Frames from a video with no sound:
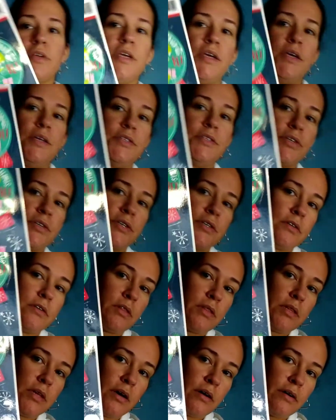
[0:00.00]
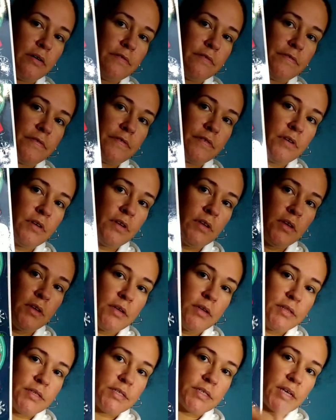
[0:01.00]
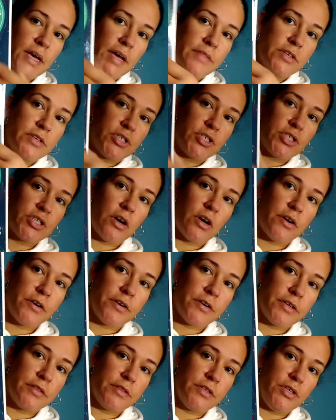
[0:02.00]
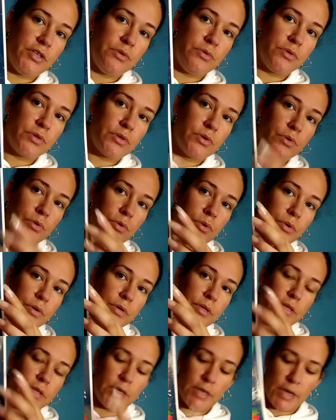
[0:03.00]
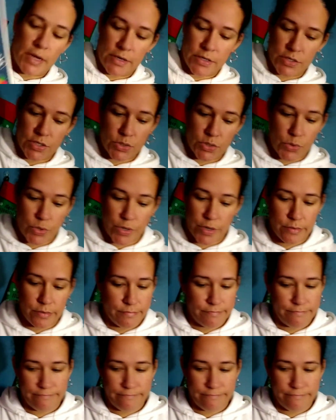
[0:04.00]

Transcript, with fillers: the kids are going to love. It's got the shark and the unicorn and the dinosaur.